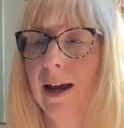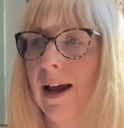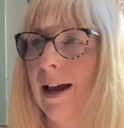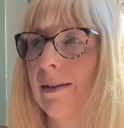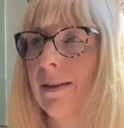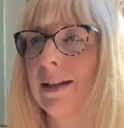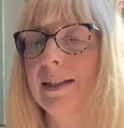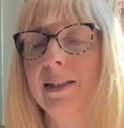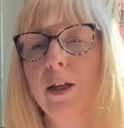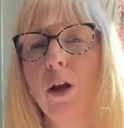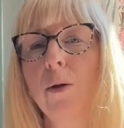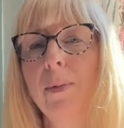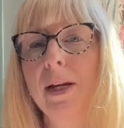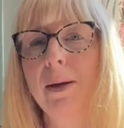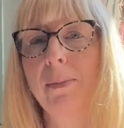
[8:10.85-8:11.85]
and there's
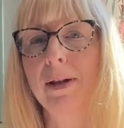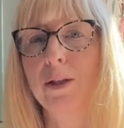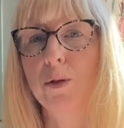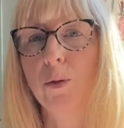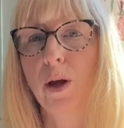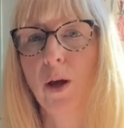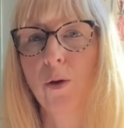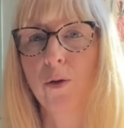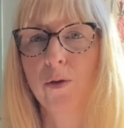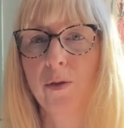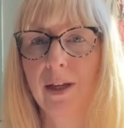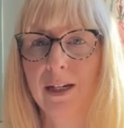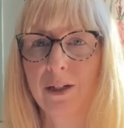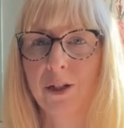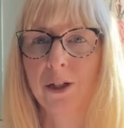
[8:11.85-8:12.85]
so many mental health
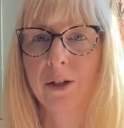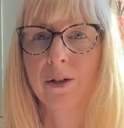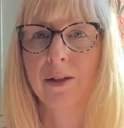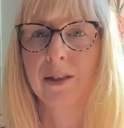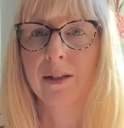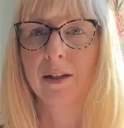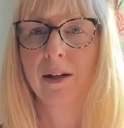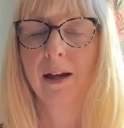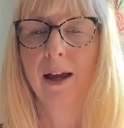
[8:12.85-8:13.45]
issues,